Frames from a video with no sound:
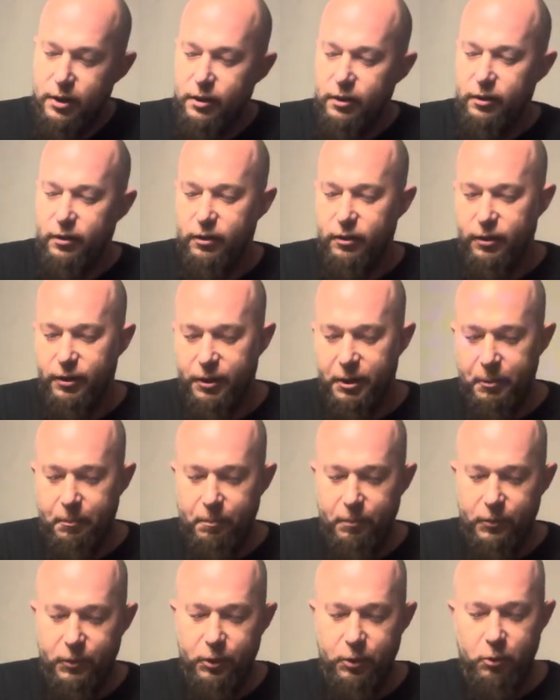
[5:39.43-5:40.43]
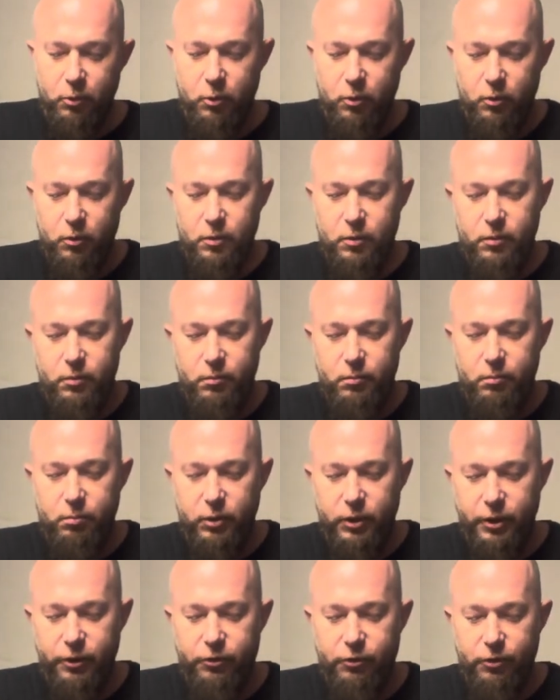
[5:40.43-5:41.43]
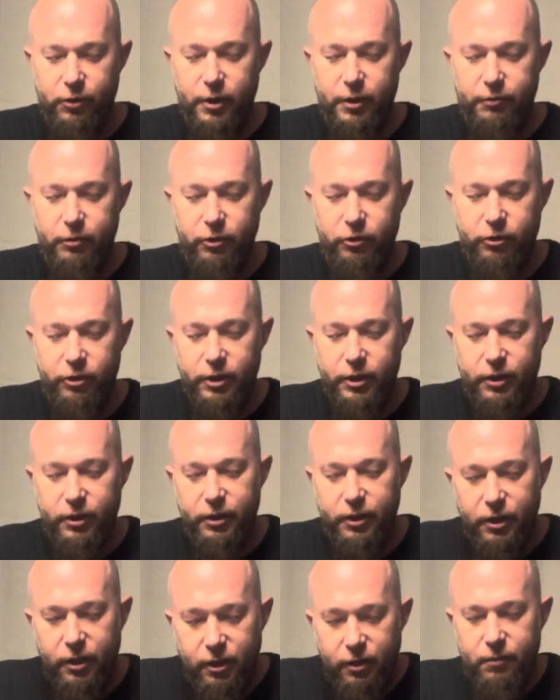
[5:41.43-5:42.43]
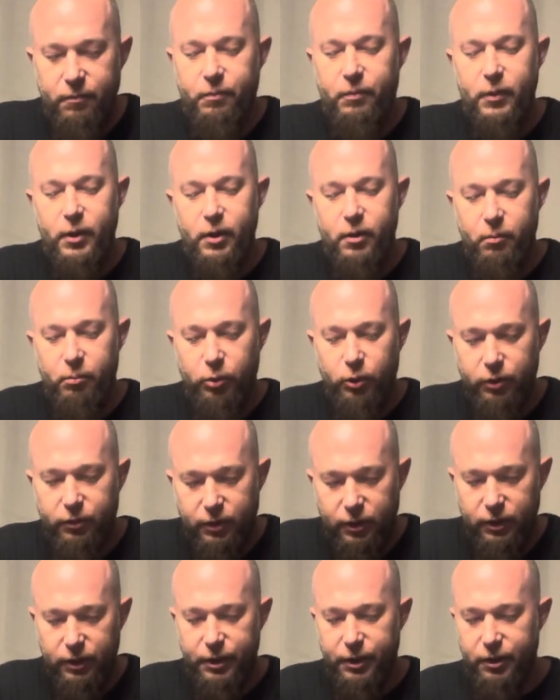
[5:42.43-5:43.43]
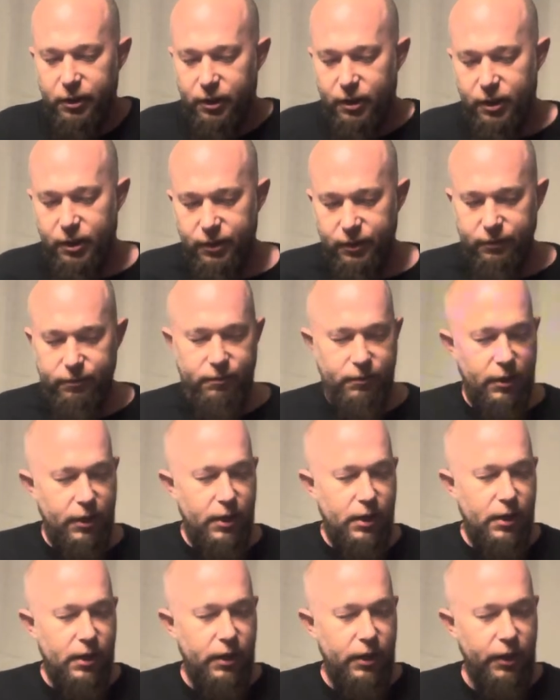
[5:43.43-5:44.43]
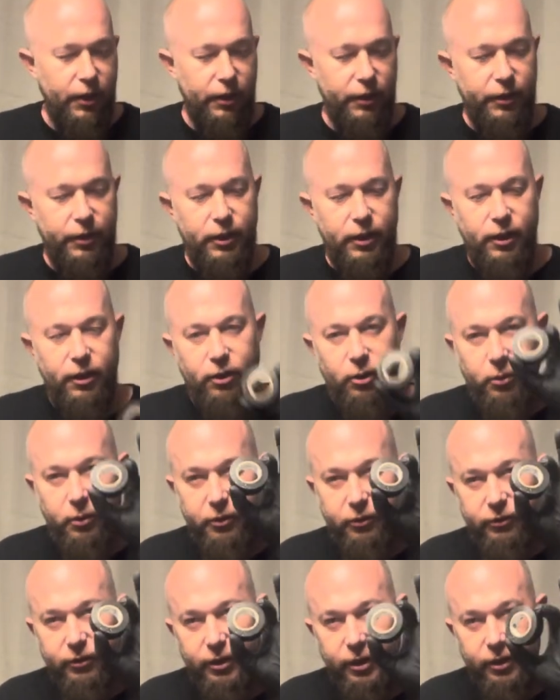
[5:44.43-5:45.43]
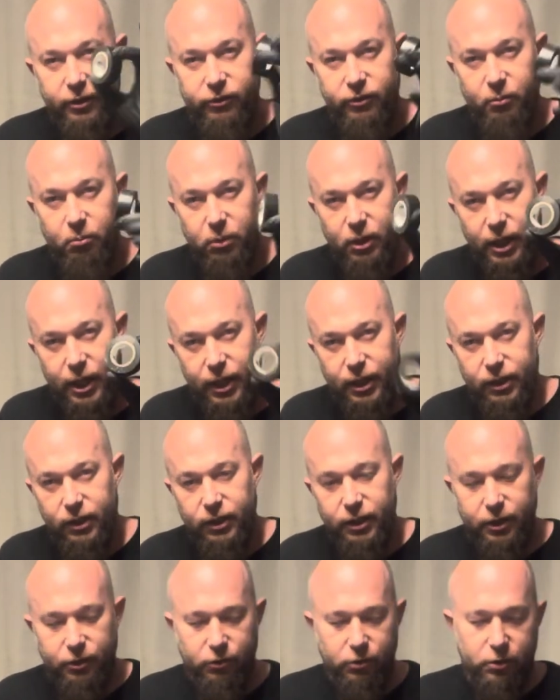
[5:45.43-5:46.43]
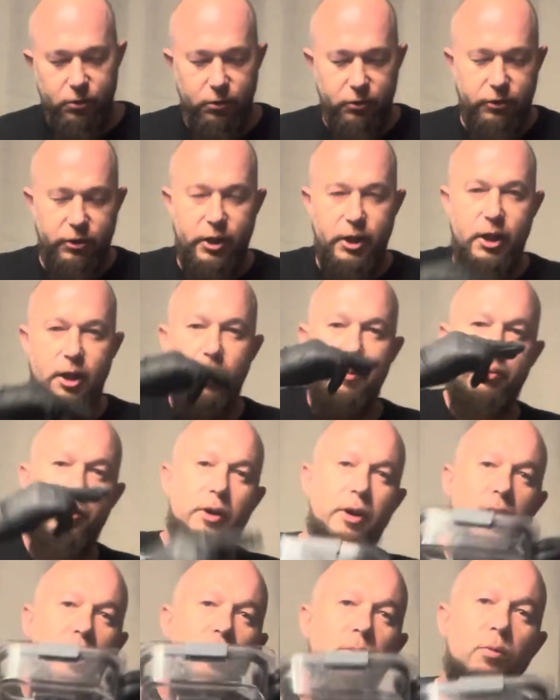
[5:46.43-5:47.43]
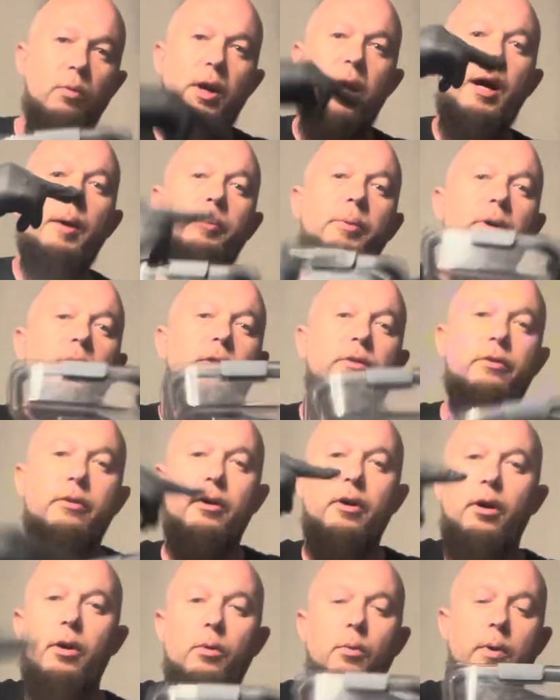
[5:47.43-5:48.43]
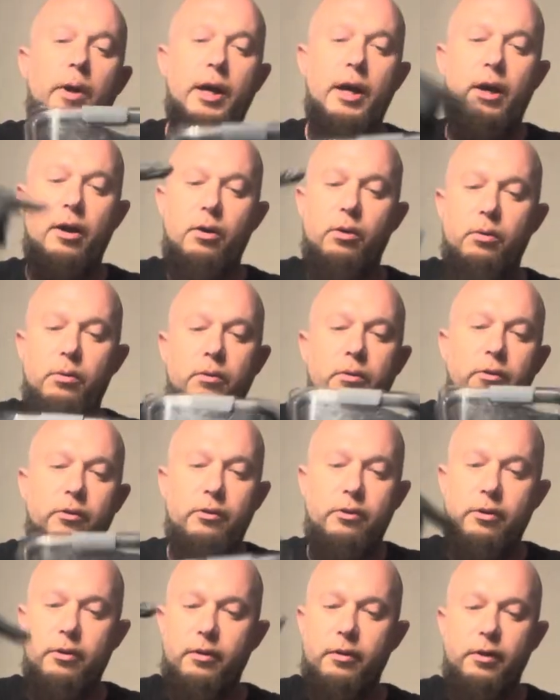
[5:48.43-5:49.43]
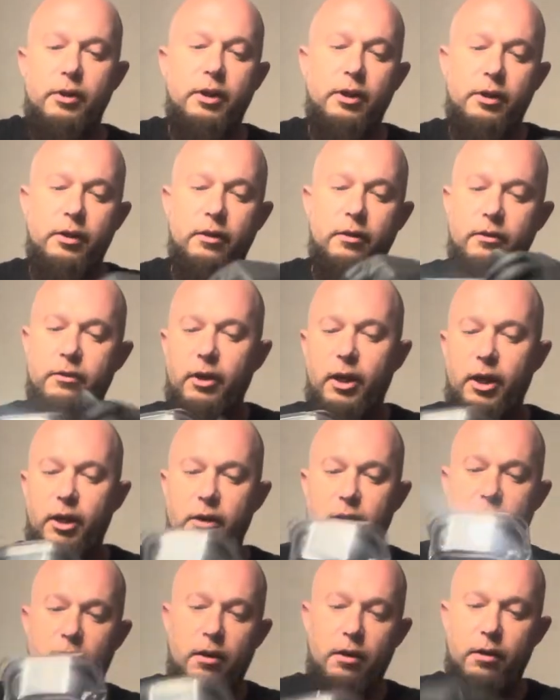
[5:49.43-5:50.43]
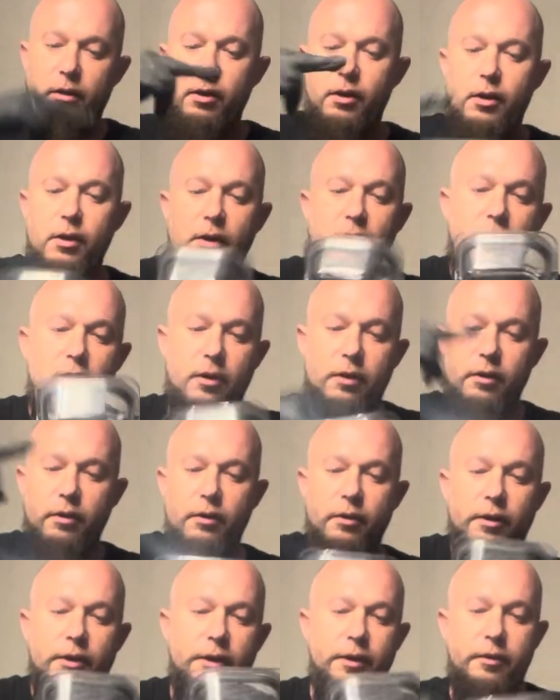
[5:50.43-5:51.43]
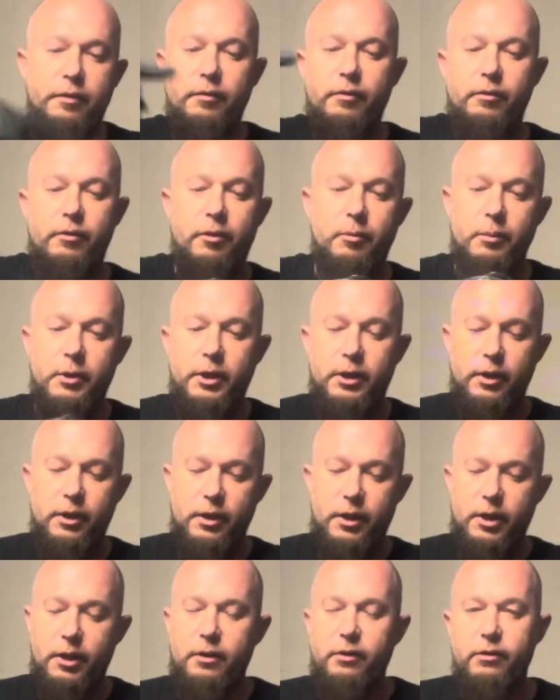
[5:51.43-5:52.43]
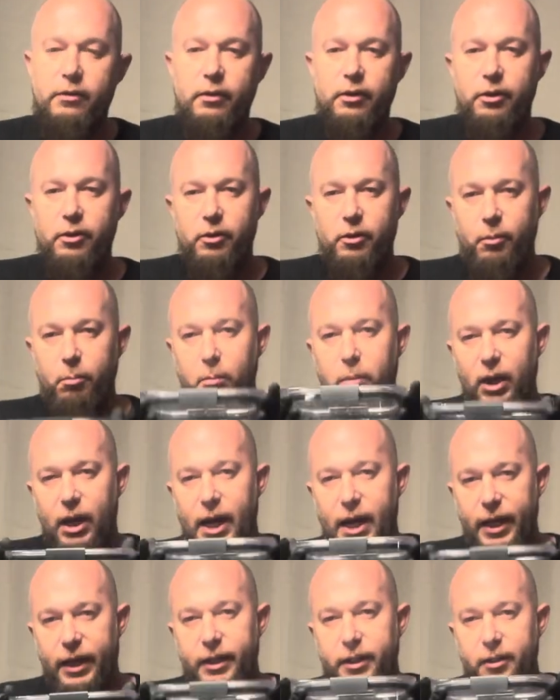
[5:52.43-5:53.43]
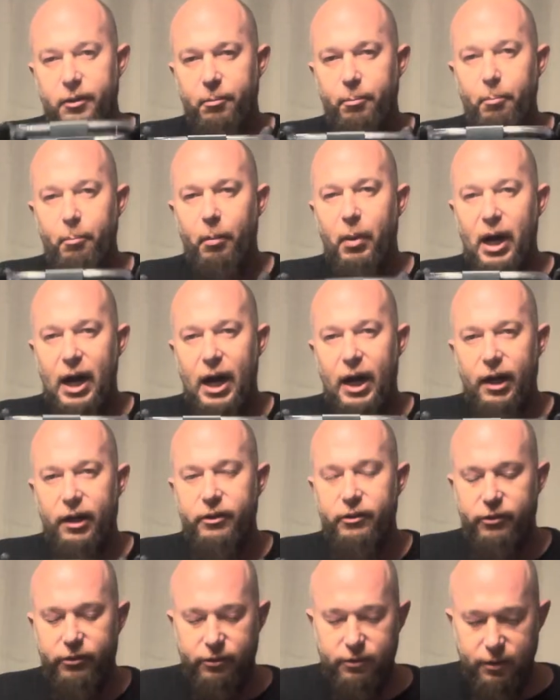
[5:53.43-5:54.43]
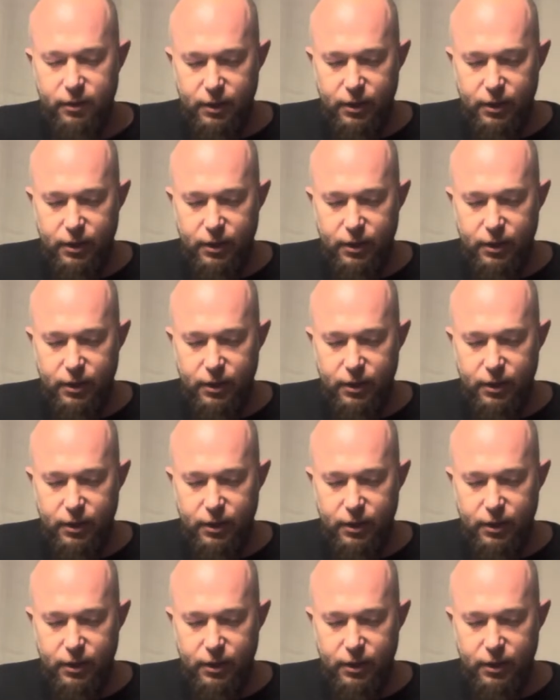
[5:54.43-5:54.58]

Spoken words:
All right, you will place your effigy in there, put the lid on, and then I always take some black electrical tape and wrap it around the container, all right, to make a nice little black box.